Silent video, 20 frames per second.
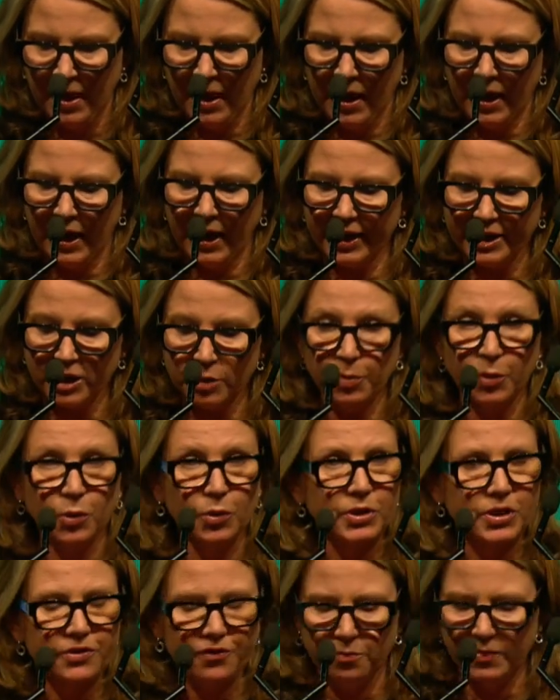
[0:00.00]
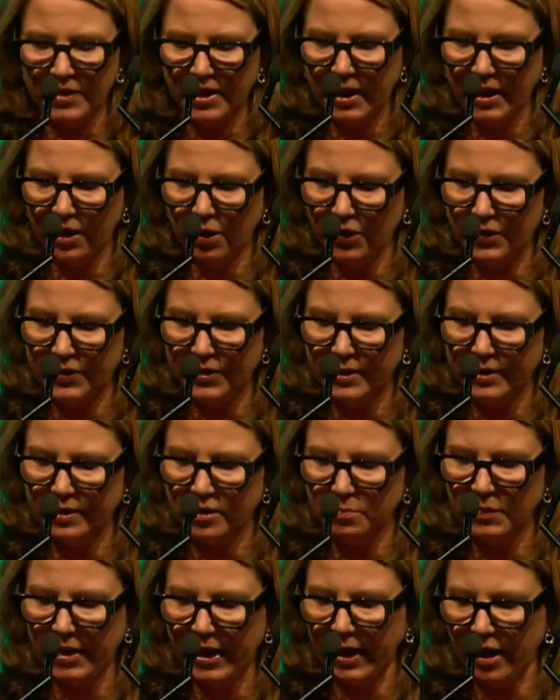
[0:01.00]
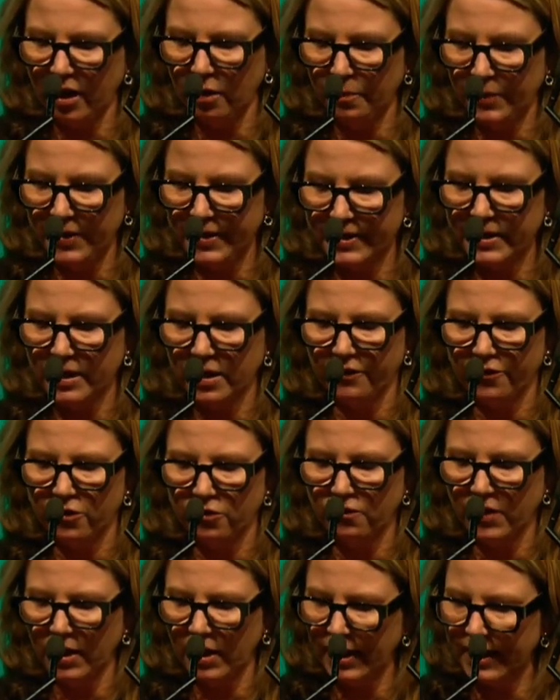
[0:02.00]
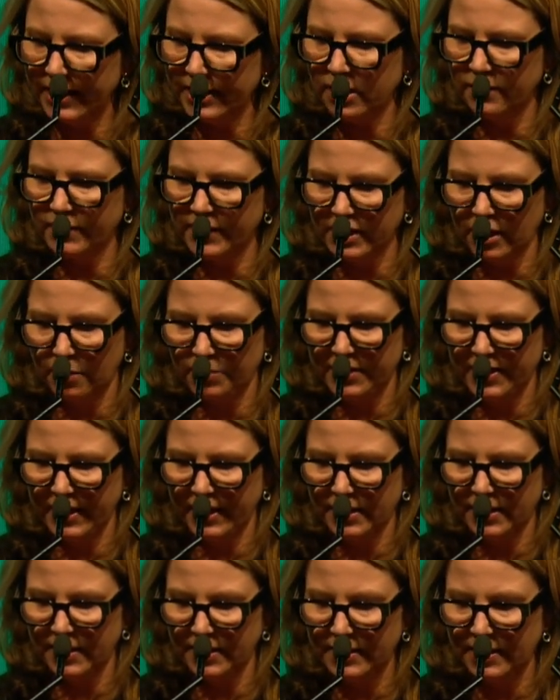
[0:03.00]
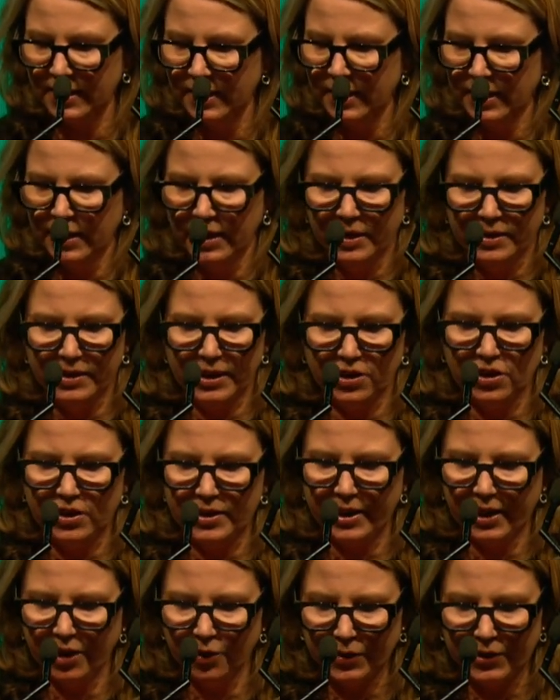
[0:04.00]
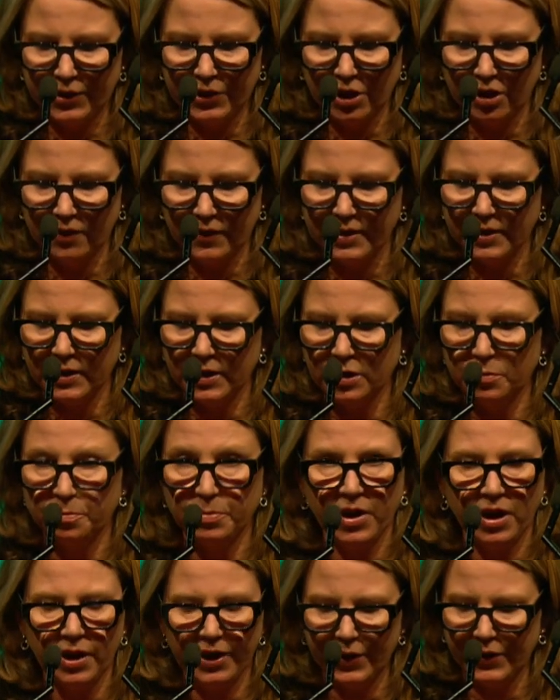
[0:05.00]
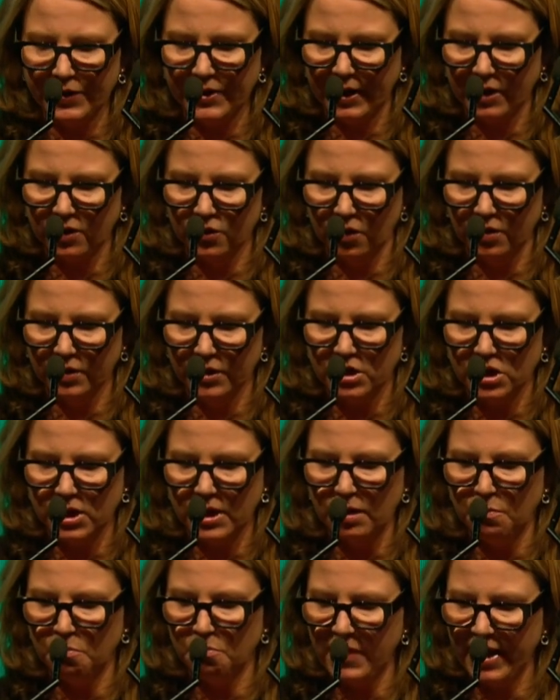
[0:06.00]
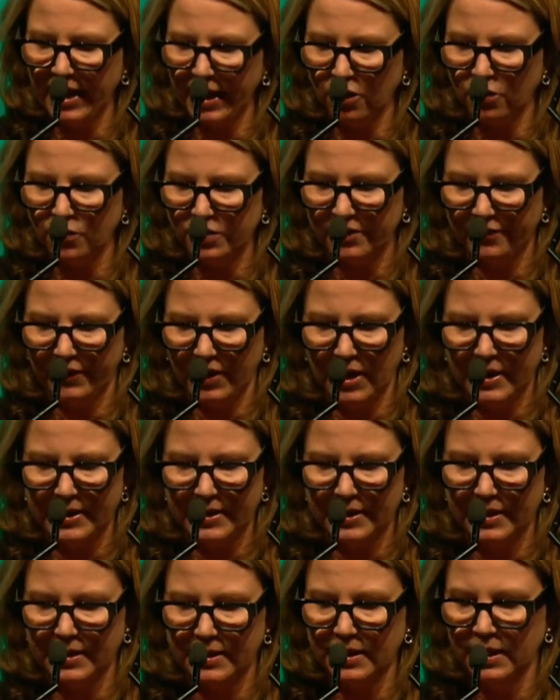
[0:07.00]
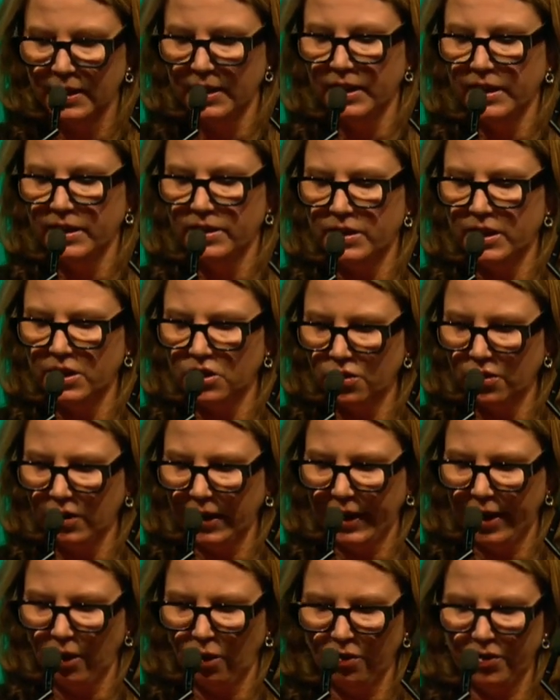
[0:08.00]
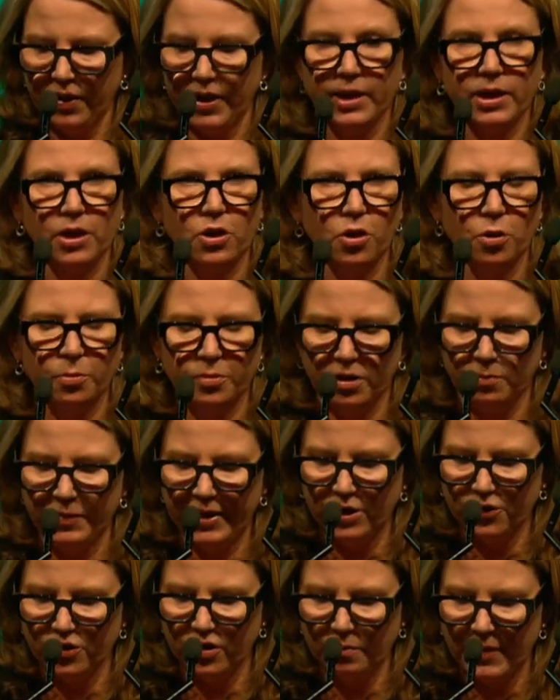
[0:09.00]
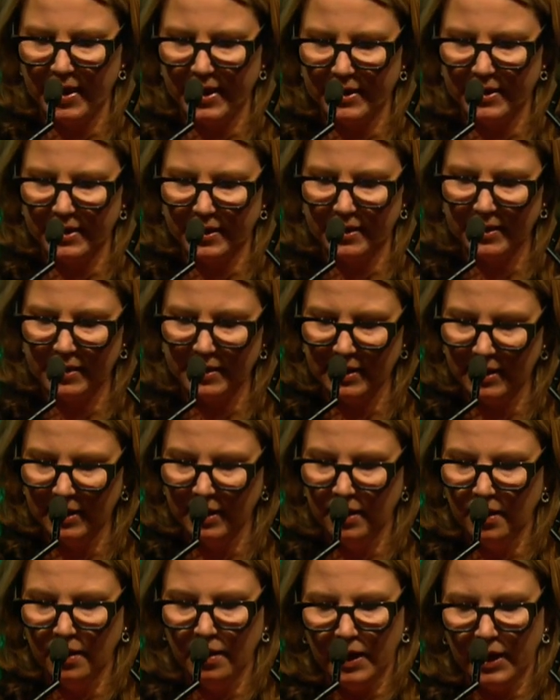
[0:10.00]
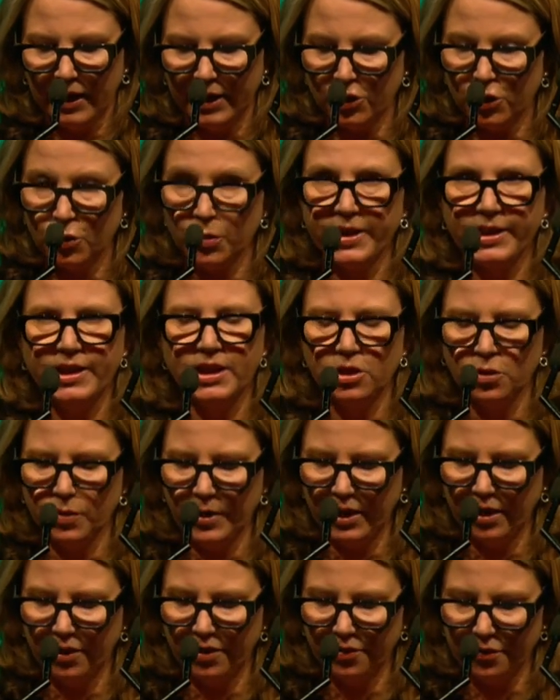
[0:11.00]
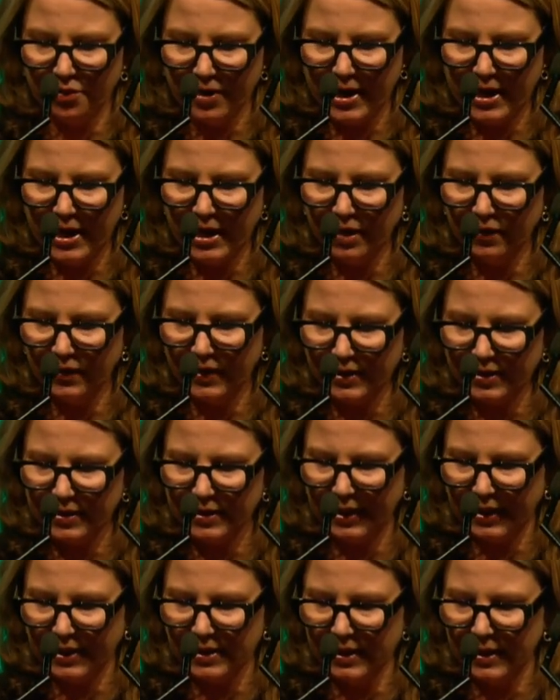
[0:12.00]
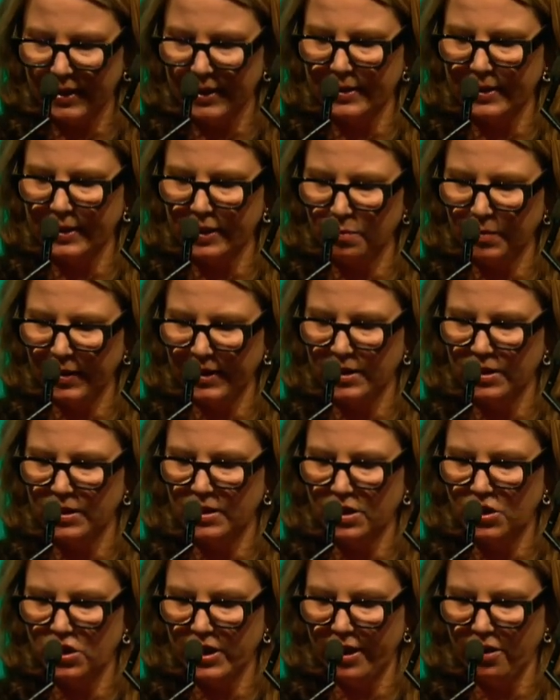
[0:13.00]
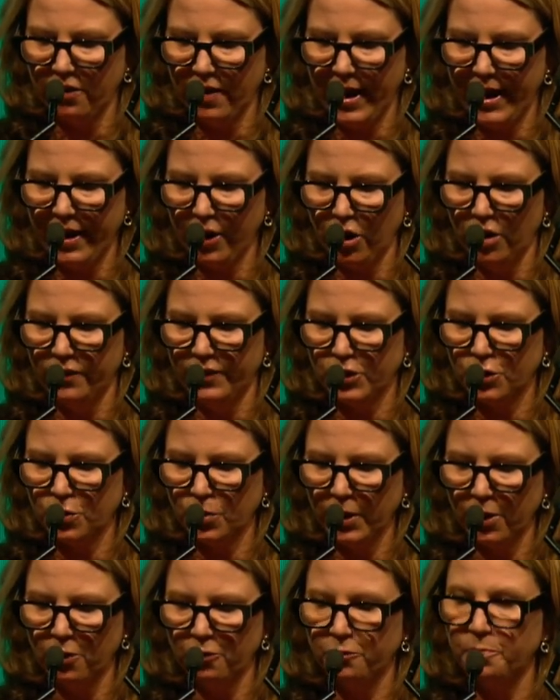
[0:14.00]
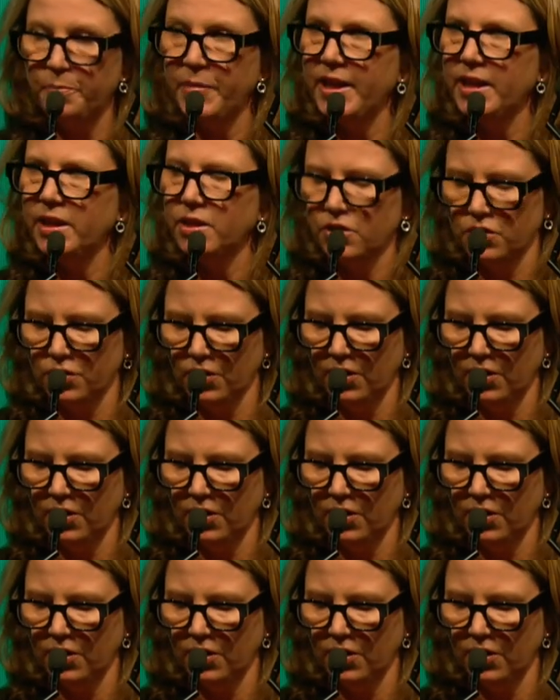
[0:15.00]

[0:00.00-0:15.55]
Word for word: Exports from the ecosystem encompass a variety of subsectors, such as health services, biotechnology, medical devices, digital health and complementary medicines. In 2023, this sector is expected to generate over $12 billion